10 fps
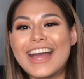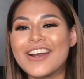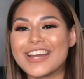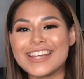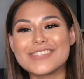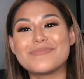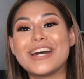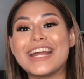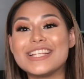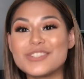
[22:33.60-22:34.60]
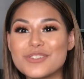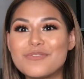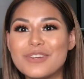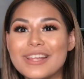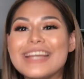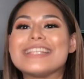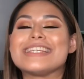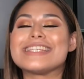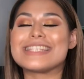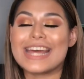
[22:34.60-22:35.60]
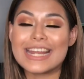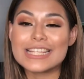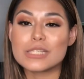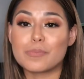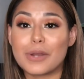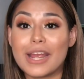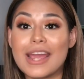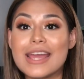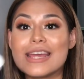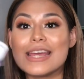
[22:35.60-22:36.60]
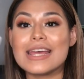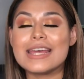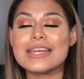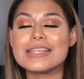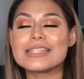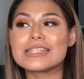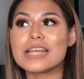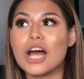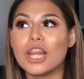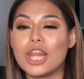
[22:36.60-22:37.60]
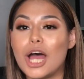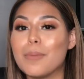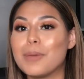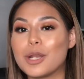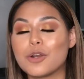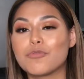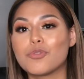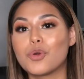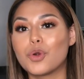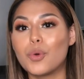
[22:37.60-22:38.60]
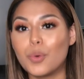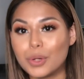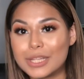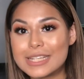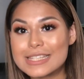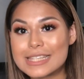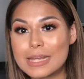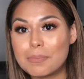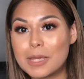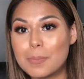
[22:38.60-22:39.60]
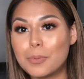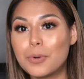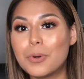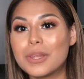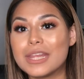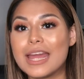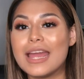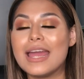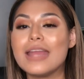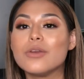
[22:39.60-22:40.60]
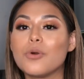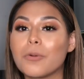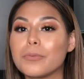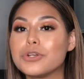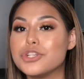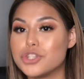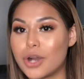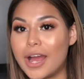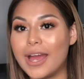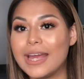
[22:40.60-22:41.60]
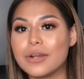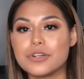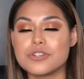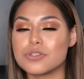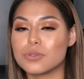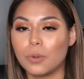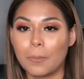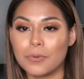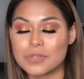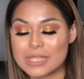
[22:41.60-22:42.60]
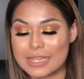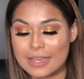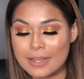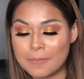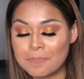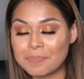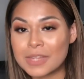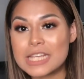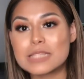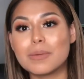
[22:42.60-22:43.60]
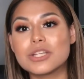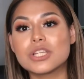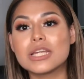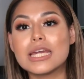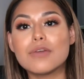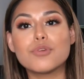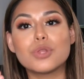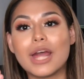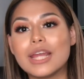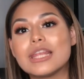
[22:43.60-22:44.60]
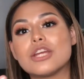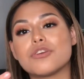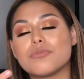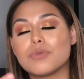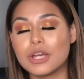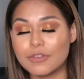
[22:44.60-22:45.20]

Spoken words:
okay, but I do feel like this setting spray is a lot better for oily skin people than normal to dry or just normal skin. Especially if you like that your